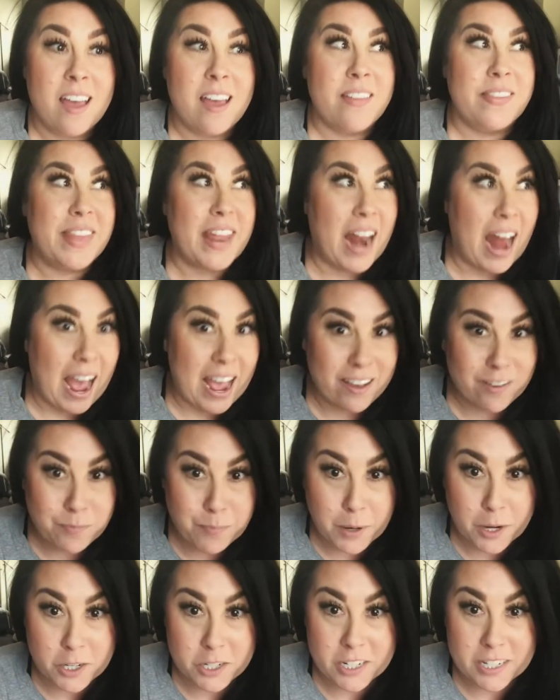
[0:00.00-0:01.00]
that I've
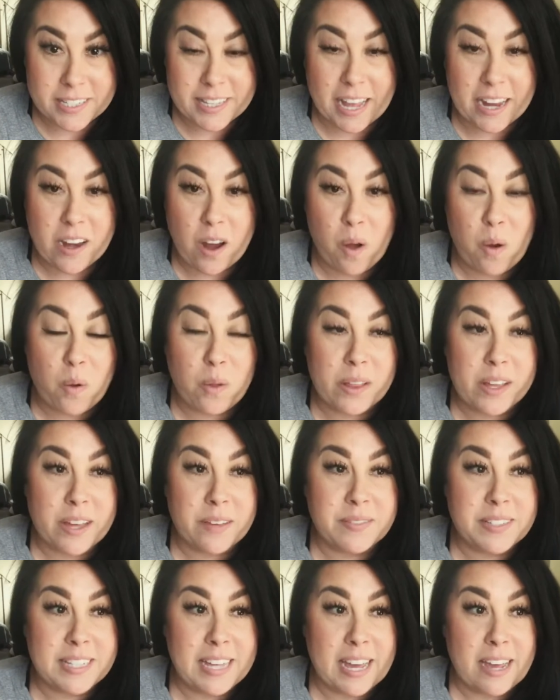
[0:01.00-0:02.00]
purchased that not only have
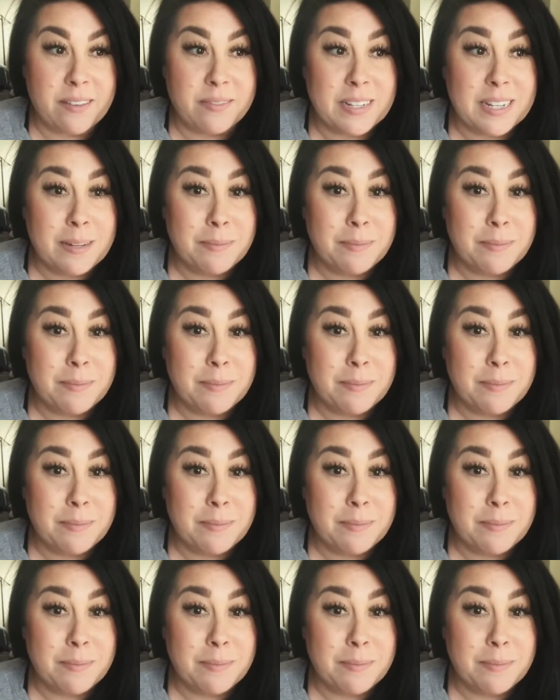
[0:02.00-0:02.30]
saved